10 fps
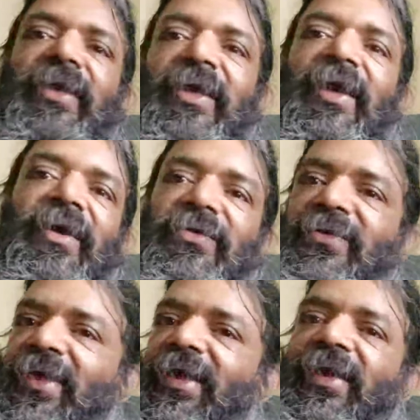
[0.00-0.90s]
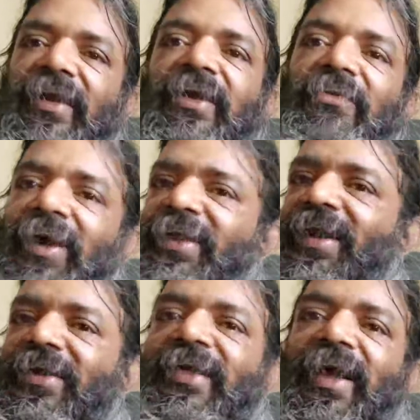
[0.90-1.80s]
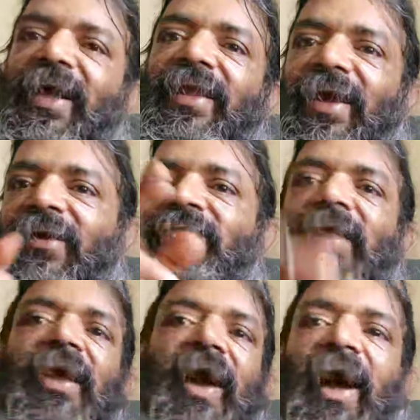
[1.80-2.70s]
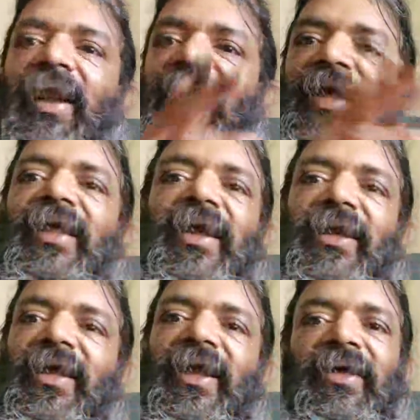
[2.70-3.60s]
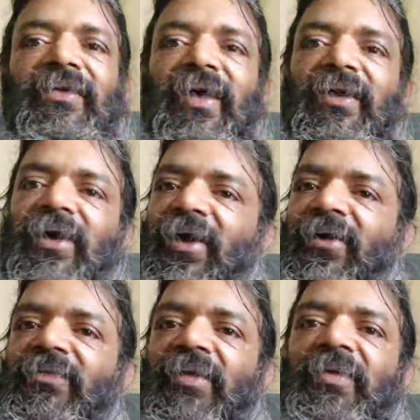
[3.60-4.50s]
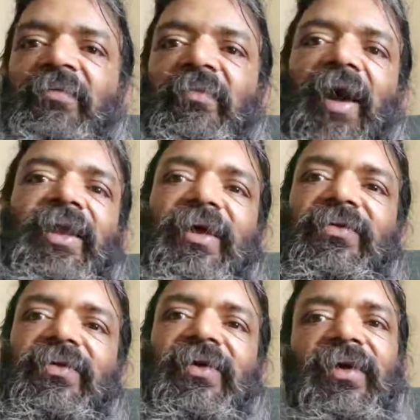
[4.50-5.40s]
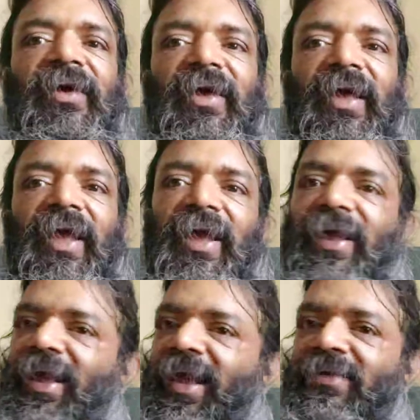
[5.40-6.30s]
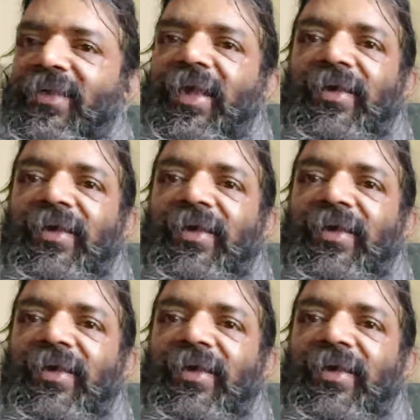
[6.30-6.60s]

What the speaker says: dx dy, that is the area, and then integration will be minus a, x